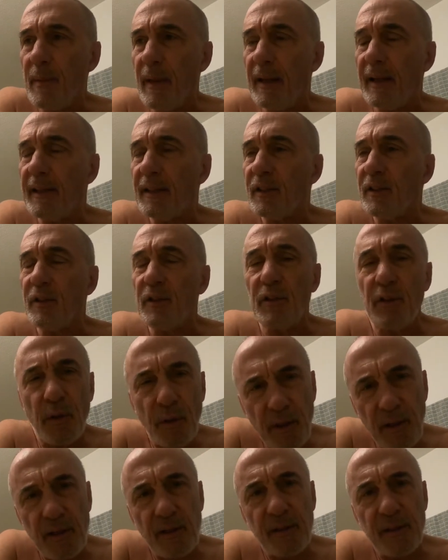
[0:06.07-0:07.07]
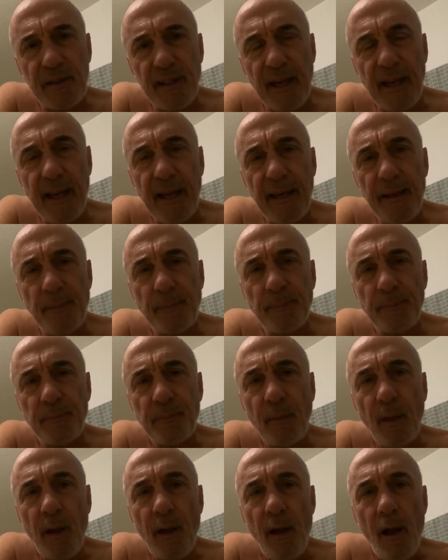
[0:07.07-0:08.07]
It is New Year's Day
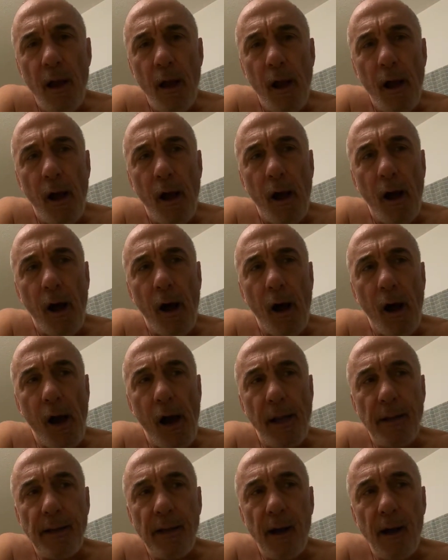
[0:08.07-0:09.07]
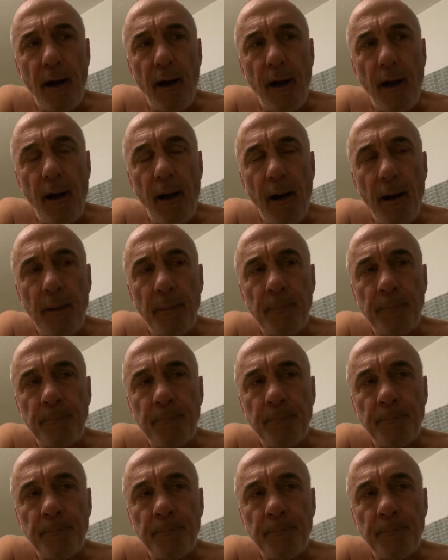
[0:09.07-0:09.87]
on, uh,